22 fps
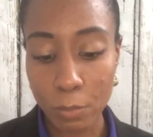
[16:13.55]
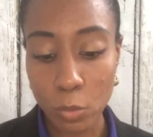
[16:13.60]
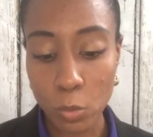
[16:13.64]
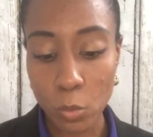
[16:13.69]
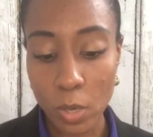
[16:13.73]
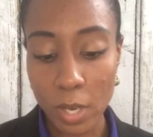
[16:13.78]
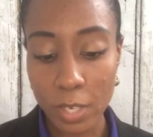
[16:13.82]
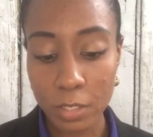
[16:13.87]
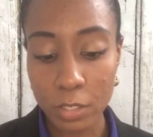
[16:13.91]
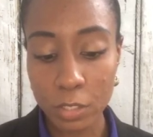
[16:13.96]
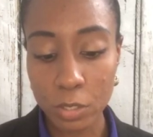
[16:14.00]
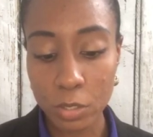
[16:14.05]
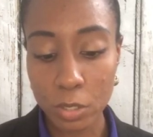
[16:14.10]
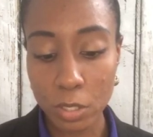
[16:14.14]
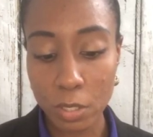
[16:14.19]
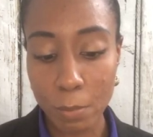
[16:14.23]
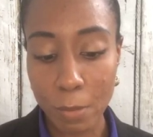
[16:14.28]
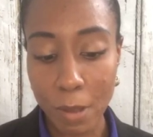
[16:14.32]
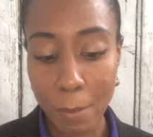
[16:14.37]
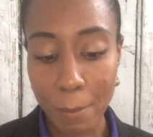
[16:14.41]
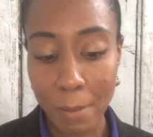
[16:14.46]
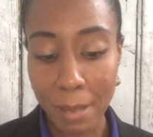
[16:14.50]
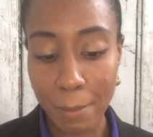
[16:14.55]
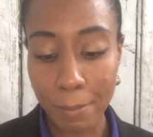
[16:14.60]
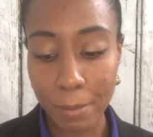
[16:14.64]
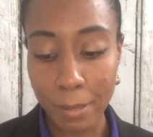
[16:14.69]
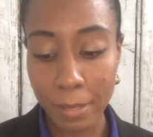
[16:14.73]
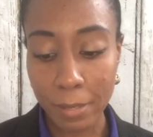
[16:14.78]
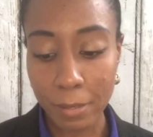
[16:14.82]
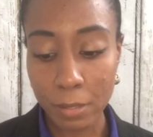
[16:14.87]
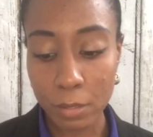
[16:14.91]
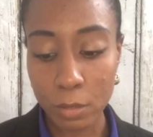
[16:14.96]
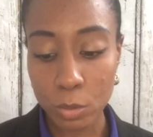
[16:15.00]
who understood about my
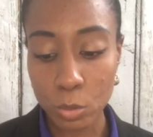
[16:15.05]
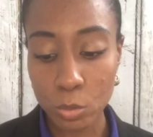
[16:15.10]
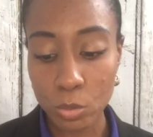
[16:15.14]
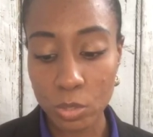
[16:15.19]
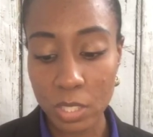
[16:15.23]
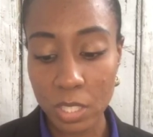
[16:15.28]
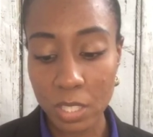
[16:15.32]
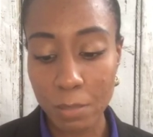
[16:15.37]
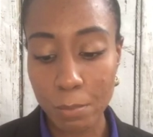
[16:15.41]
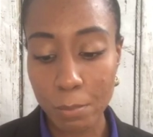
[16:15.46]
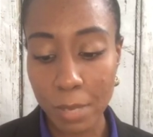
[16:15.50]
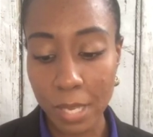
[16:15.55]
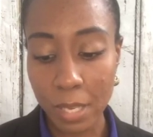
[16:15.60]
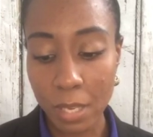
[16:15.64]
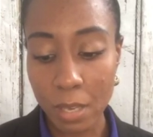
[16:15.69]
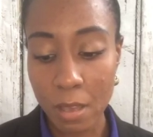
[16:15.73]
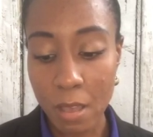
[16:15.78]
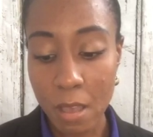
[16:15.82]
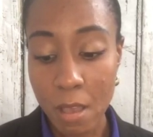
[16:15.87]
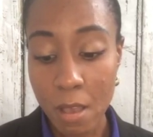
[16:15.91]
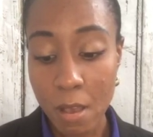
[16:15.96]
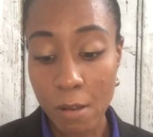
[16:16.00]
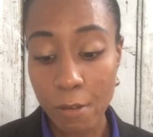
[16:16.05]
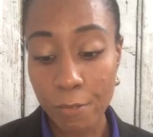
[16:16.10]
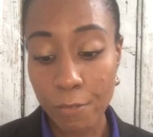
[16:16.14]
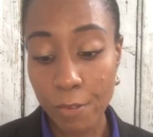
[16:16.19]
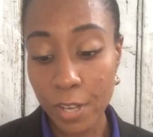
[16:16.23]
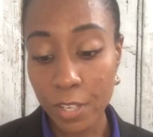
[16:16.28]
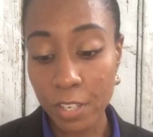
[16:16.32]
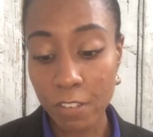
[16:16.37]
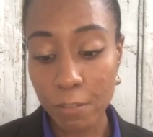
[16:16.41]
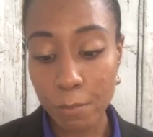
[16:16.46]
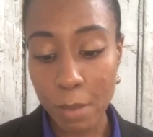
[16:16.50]
parents, who didn't make
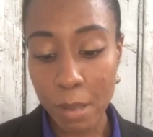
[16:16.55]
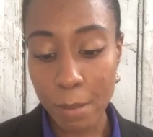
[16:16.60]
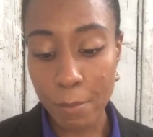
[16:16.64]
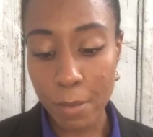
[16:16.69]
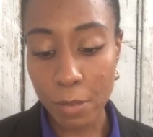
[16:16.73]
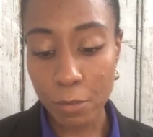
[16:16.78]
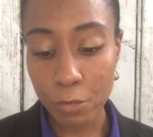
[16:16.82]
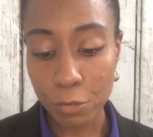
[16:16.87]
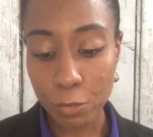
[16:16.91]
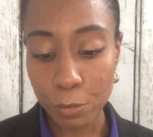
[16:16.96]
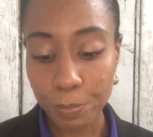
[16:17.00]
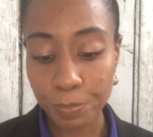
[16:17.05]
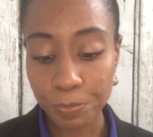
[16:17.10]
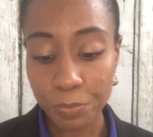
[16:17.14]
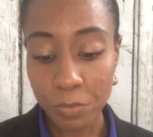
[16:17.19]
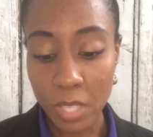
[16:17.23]
fun of my bedroom.